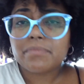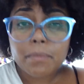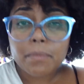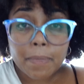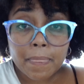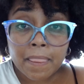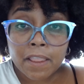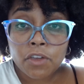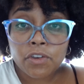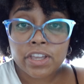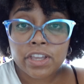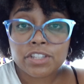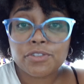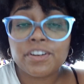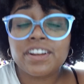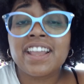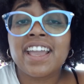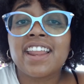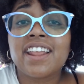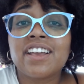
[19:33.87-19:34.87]
you get to
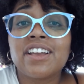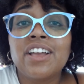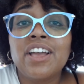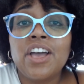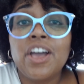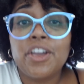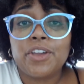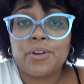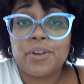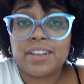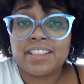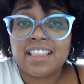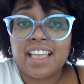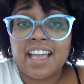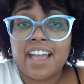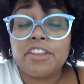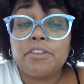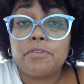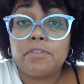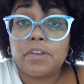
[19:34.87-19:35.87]
Grenada, you're online,
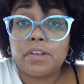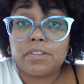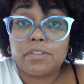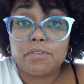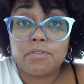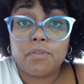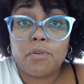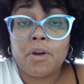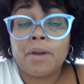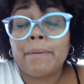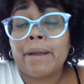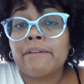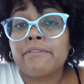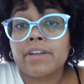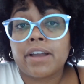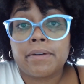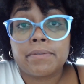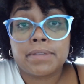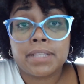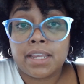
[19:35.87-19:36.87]
you fill out the form. I forgot
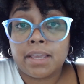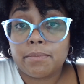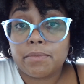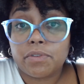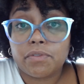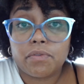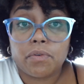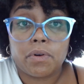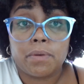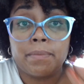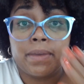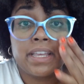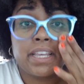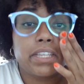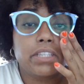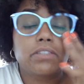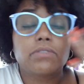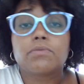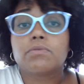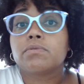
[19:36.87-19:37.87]
what the name of the form
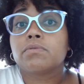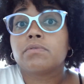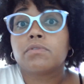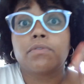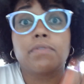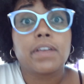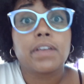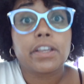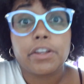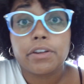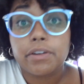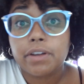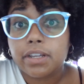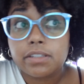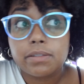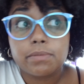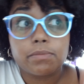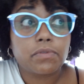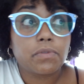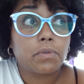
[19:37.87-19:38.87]
is. You fill out your
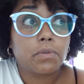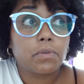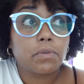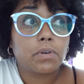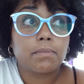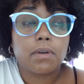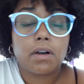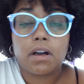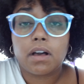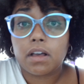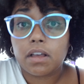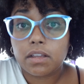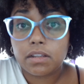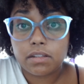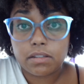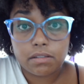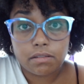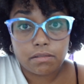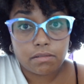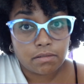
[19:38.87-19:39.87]
customs form
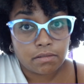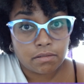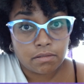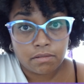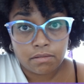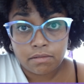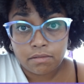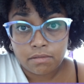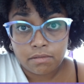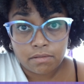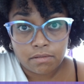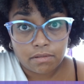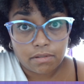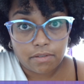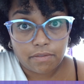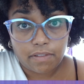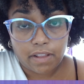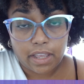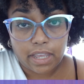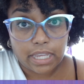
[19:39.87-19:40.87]
on the
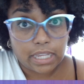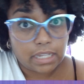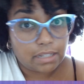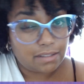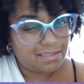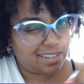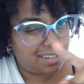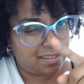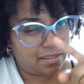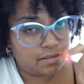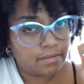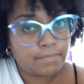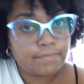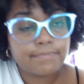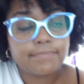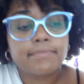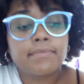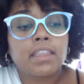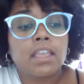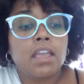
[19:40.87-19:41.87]
flight.
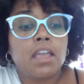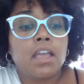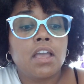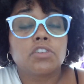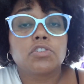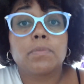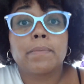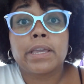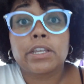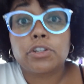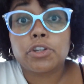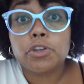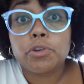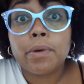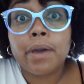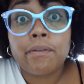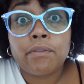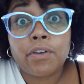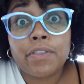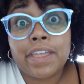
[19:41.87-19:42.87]
So make sure you
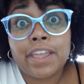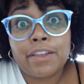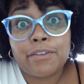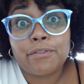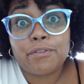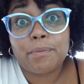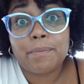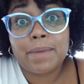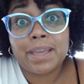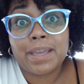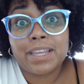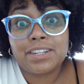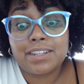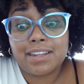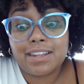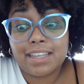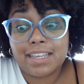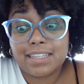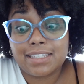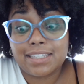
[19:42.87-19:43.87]
have all that information
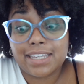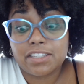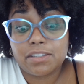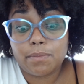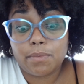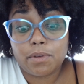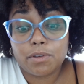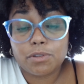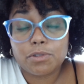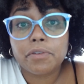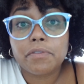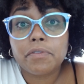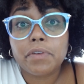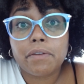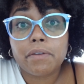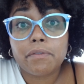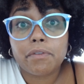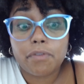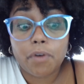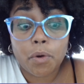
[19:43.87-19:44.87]
accessible. So if you have a
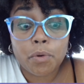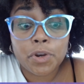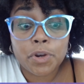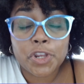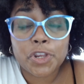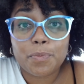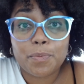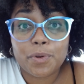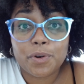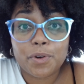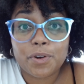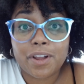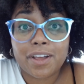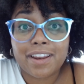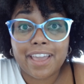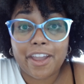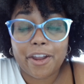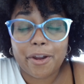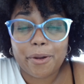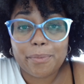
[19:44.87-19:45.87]
phone and you put it on
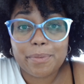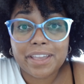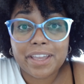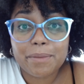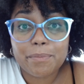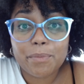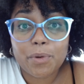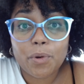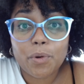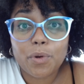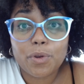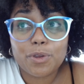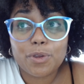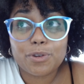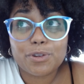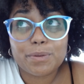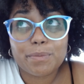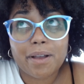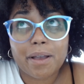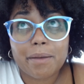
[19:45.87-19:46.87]
airplane mode, you
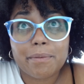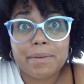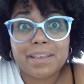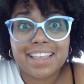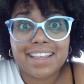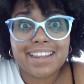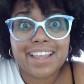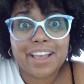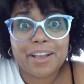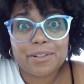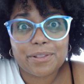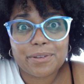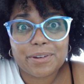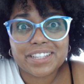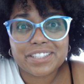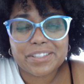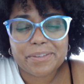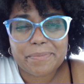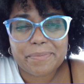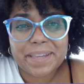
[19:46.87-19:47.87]
should probably like download it as
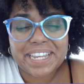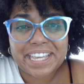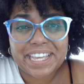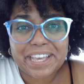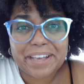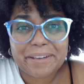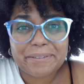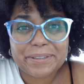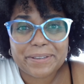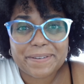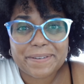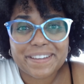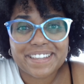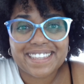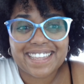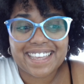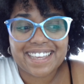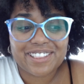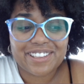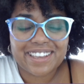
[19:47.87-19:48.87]
a PDF so you can like
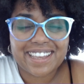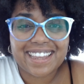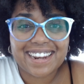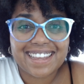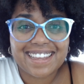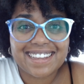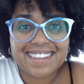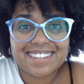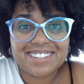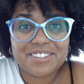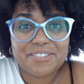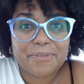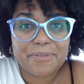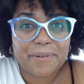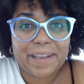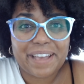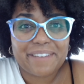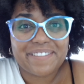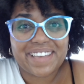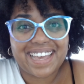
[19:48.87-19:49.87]
look at it because you don't
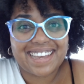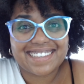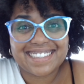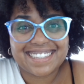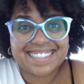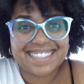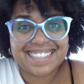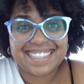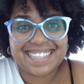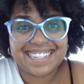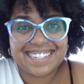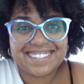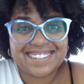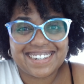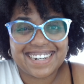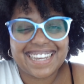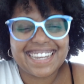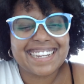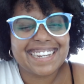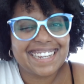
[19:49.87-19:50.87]
have access to the
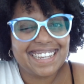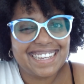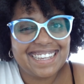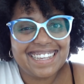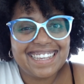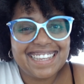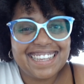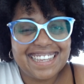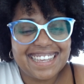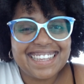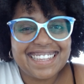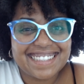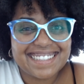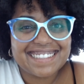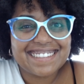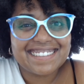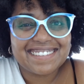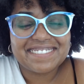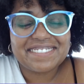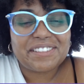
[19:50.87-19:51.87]
internet.
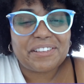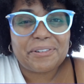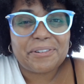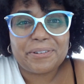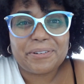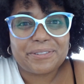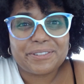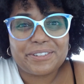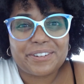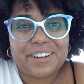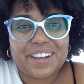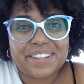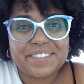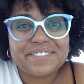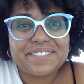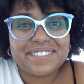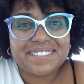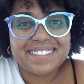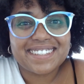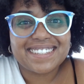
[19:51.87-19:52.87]
No Google Drive,
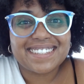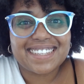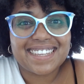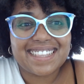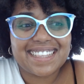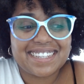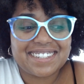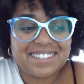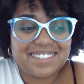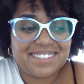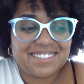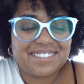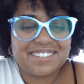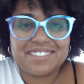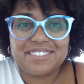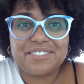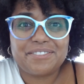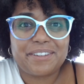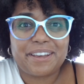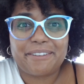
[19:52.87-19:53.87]
unless
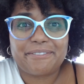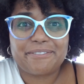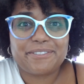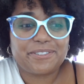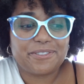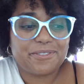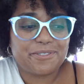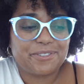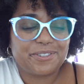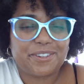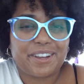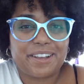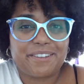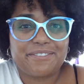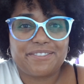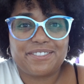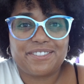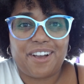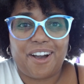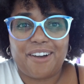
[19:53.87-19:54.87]
you have Google Drive
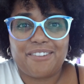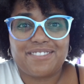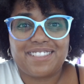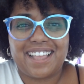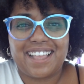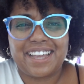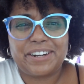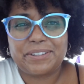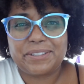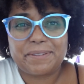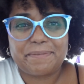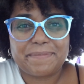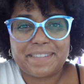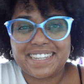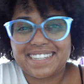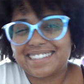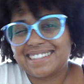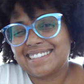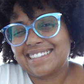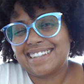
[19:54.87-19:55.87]
offline or something.
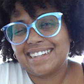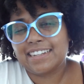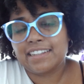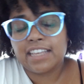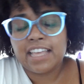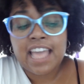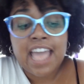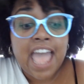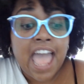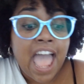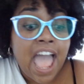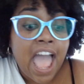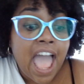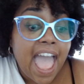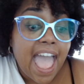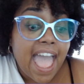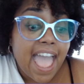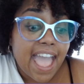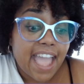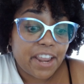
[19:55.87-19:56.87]

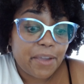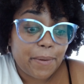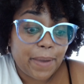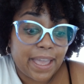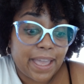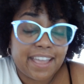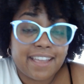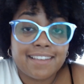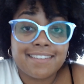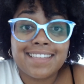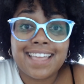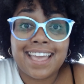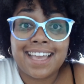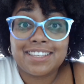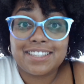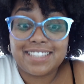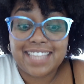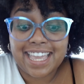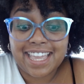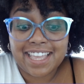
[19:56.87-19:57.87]
Anyway, yes,
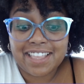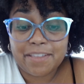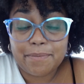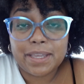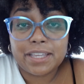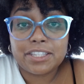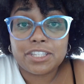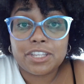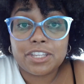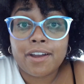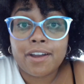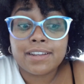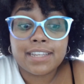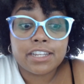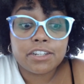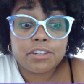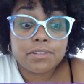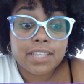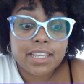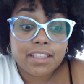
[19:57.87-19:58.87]
taking the PCR test.
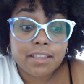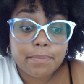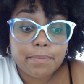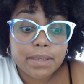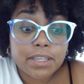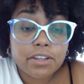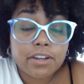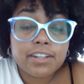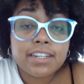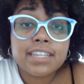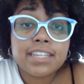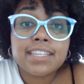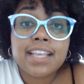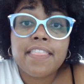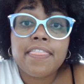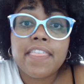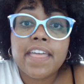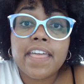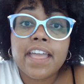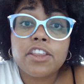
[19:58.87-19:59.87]
You take the PCR test, and
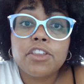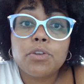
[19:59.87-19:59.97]
then you are